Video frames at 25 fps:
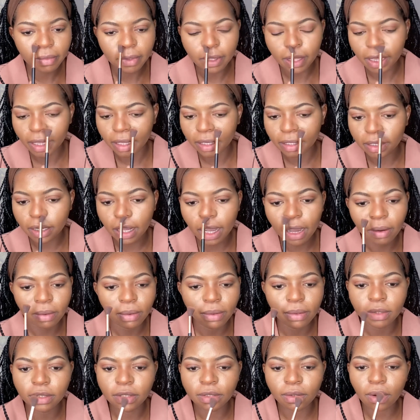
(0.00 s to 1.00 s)
And I
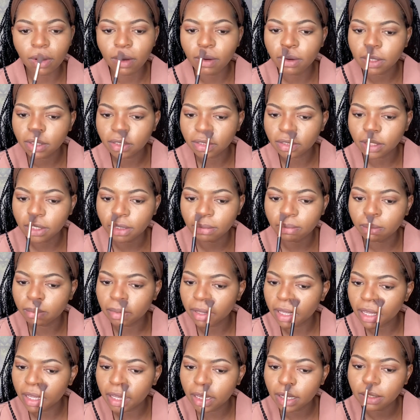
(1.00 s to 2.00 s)
was always in
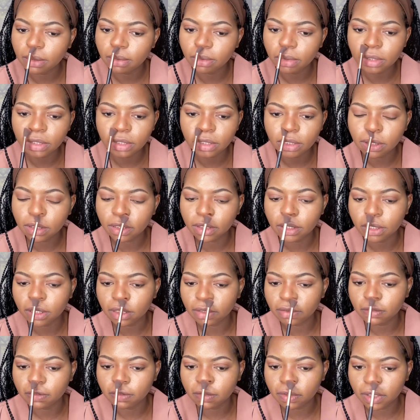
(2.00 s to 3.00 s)
bed, watching
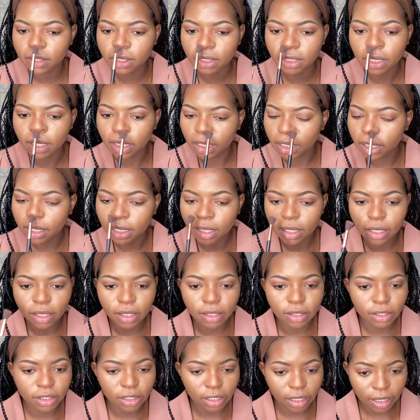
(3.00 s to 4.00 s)
TV,
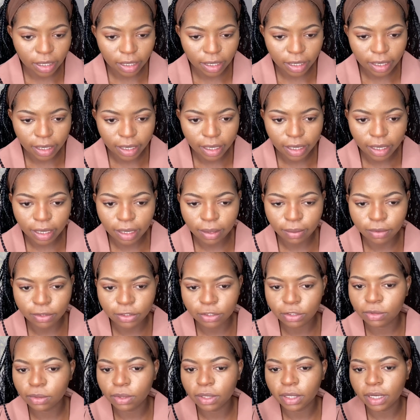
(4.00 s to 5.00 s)
inshallah, I
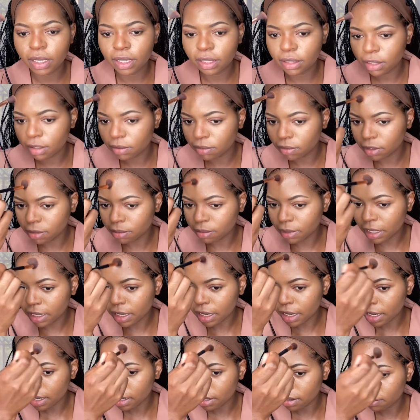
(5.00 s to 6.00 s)
was doing nothing with my
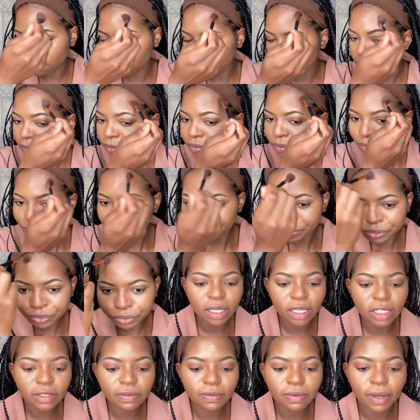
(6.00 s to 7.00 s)
life.
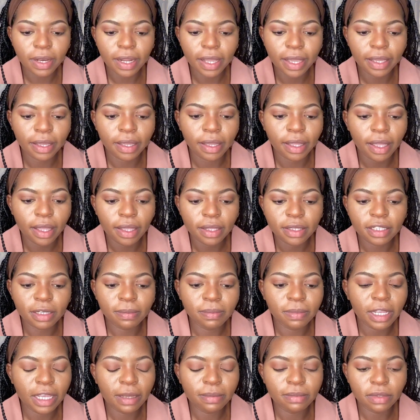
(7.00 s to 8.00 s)
I just feel like
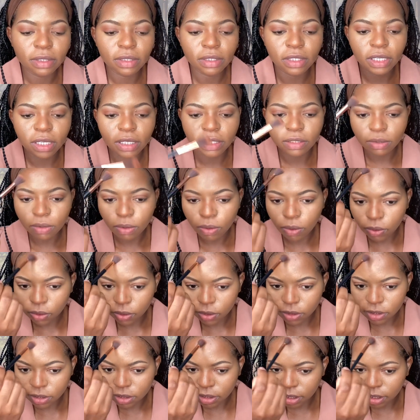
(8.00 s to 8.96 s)
sometimes it's just God's